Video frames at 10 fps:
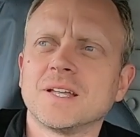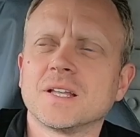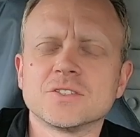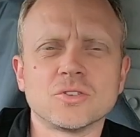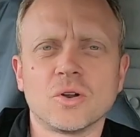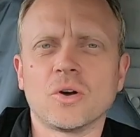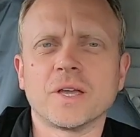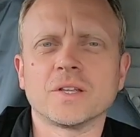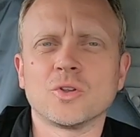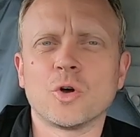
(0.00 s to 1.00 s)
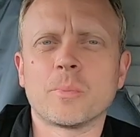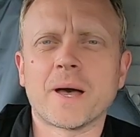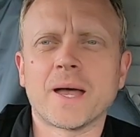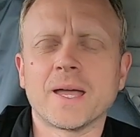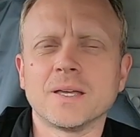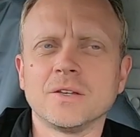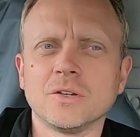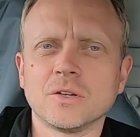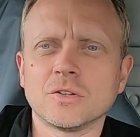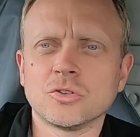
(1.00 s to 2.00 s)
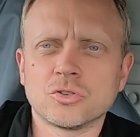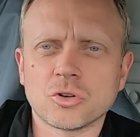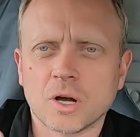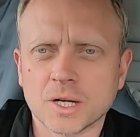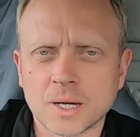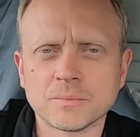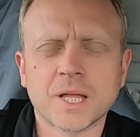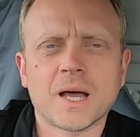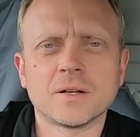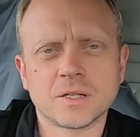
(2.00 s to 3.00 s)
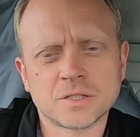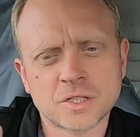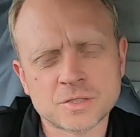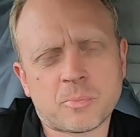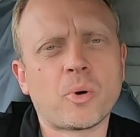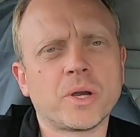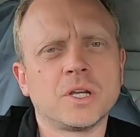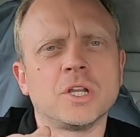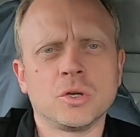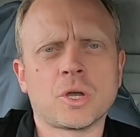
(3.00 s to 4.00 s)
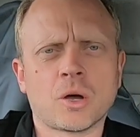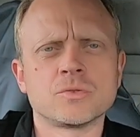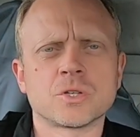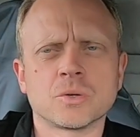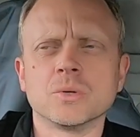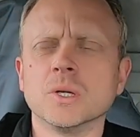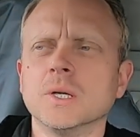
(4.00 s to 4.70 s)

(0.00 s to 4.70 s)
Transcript: there's not a lot you can do about it. You try and come down. There's a point that you go to,